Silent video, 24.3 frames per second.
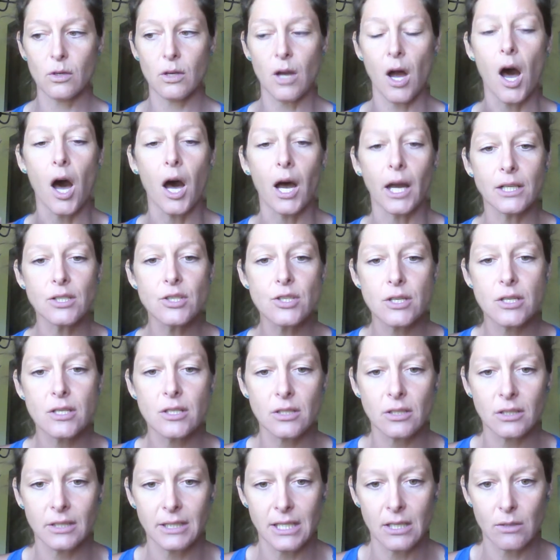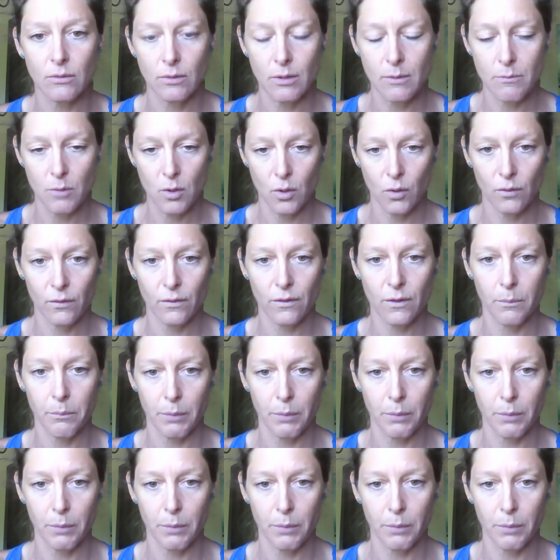consciously remove the